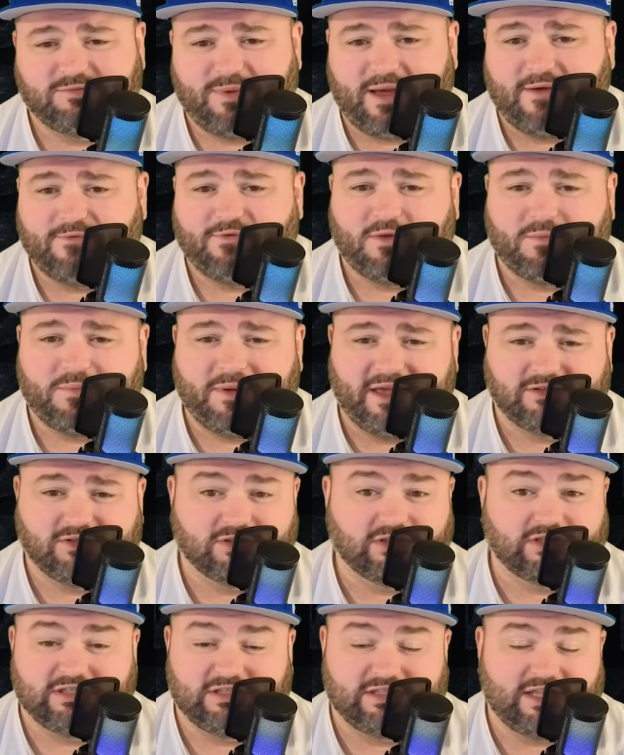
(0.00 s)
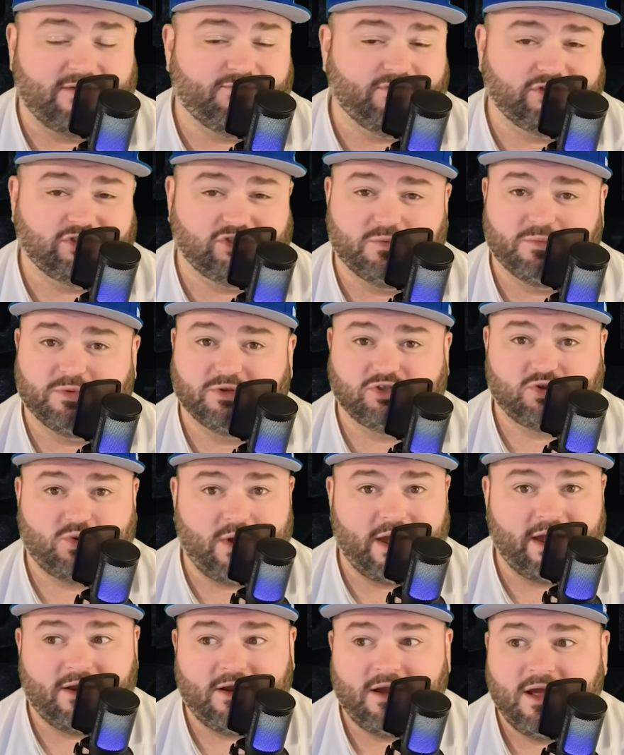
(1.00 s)
spot for the Pacers. This is definitely super
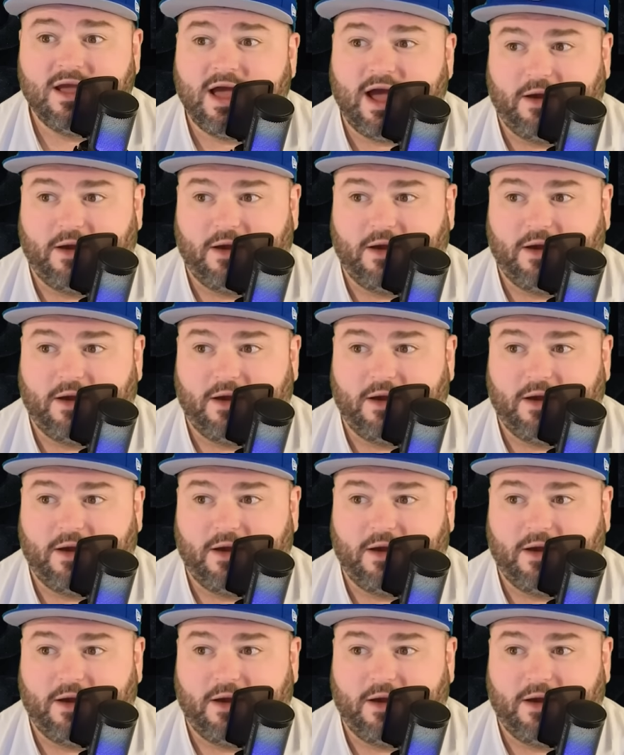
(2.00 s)
square.